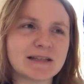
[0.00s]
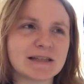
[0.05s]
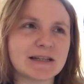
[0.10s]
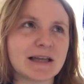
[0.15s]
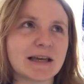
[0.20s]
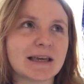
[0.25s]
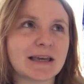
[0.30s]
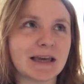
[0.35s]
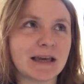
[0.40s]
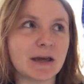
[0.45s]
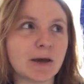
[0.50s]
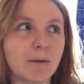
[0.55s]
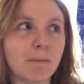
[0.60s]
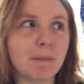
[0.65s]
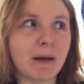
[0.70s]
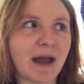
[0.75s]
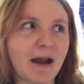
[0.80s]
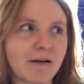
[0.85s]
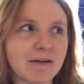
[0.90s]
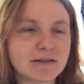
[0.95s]
So like in
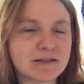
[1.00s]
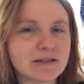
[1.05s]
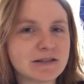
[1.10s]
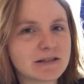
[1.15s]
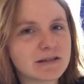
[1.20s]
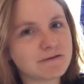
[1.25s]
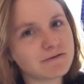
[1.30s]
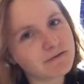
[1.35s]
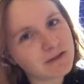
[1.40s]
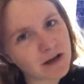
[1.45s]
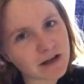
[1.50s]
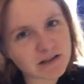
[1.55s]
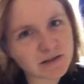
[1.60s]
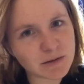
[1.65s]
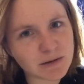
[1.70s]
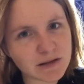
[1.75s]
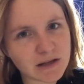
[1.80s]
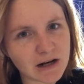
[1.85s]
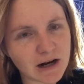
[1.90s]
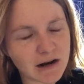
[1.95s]
comparison to the
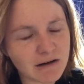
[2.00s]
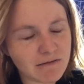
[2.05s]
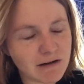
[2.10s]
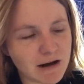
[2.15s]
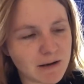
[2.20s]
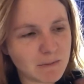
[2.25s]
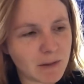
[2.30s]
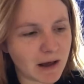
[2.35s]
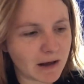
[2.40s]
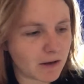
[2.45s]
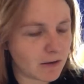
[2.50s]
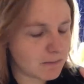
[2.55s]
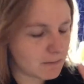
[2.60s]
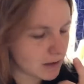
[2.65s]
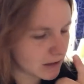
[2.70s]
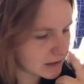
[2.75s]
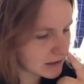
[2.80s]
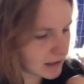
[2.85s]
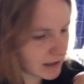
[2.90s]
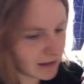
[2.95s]
first one that I read back on
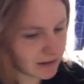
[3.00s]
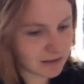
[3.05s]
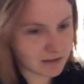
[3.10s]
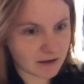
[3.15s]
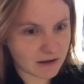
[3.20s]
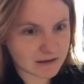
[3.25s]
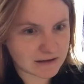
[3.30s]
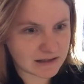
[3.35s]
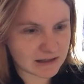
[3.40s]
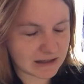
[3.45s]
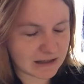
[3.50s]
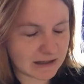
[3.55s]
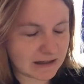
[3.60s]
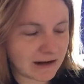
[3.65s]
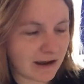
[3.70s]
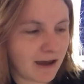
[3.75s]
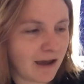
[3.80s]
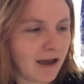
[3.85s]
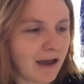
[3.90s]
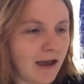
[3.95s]
Monday,
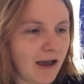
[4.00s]
thirteen,